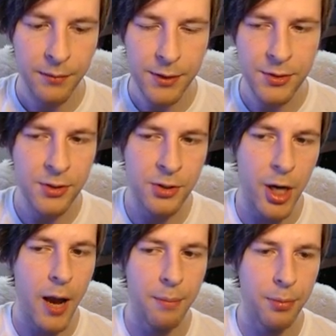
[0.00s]
If this is a
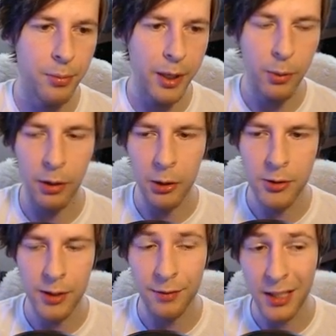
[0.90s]
trap, like we
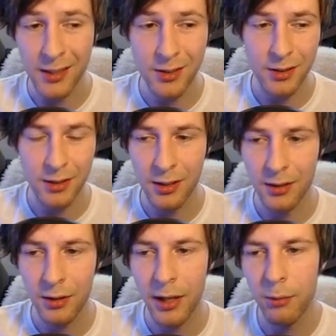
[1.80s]
lose if it is,
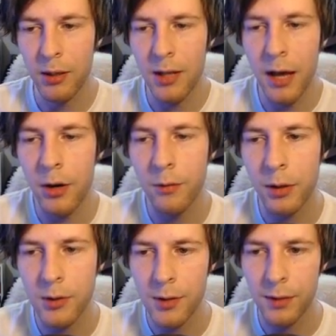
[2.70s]
uh, like we, I don't know if
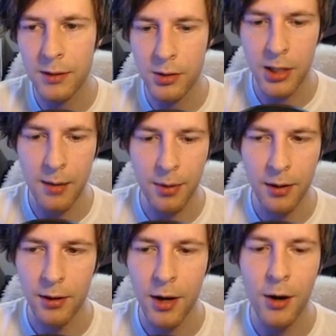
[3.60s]
we lose if it trap.
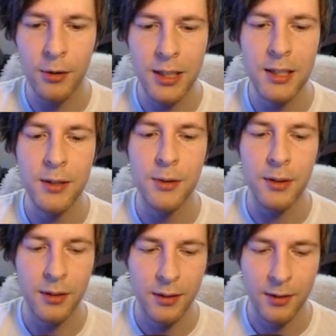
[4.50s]
Oh, cute.
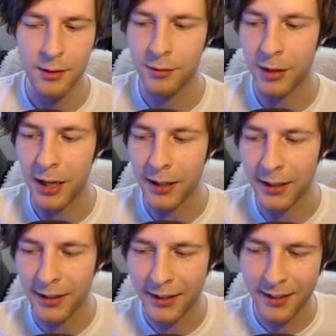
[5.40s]
Fire.